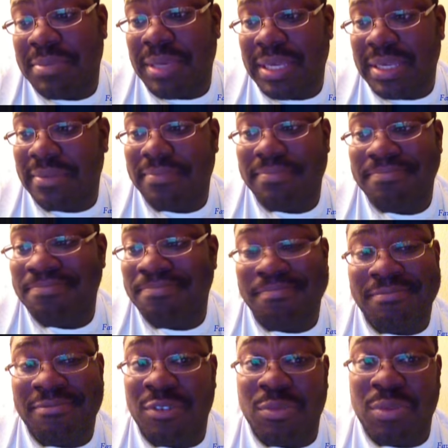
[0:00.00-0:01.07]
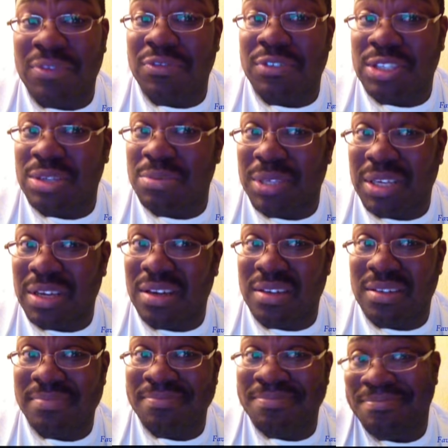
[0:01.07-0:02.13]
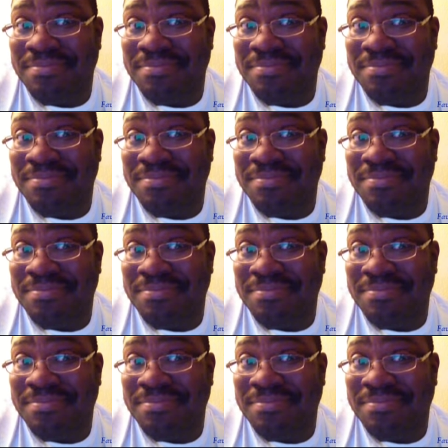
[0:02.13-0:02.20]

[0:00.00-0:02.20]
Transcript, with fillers: mean, if it wasn't for some of y'all,